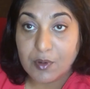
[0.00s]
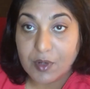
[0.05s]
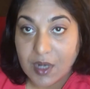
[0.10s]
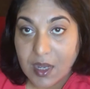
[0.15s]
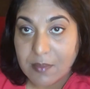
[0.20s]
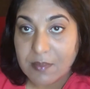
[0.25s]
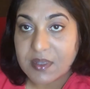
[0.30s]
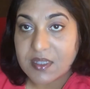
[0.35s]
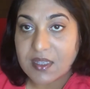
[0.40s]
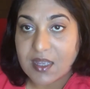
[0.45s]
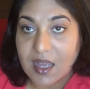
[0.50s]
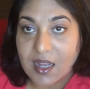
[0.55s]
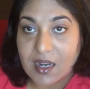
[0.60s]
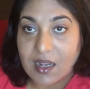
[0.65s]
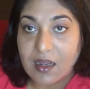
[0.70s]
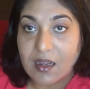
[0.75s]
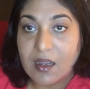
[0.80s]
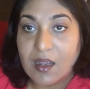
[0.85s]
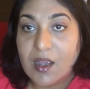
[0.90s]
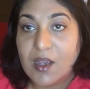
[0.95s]
bhuna
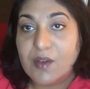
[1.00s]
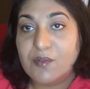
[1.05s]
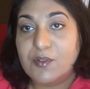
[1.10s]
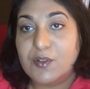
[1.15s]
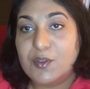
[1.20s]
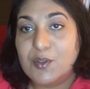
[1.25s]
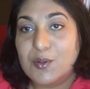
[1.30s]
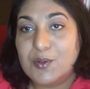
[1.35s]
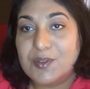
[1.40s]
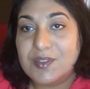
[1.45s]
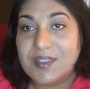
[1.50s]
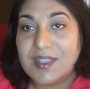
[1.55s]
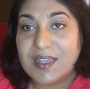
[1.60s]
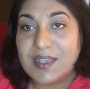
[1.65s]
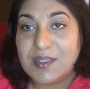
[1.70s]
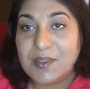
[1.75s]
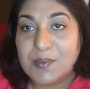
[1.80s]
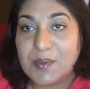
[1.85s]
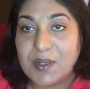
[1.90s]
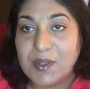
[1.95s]
masala for those
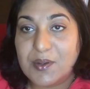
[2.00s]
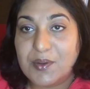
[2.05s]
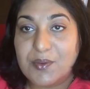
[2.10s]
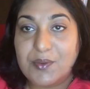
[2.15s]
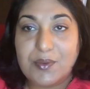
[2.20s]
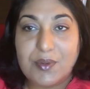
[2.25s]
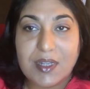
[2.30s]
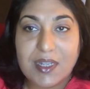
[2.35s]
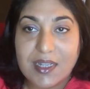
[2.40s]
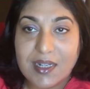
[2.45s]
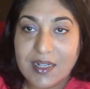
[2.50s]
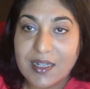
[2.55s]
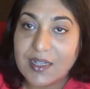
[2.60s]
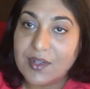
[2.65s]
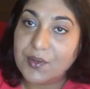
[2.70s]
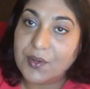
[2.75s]
days when you're really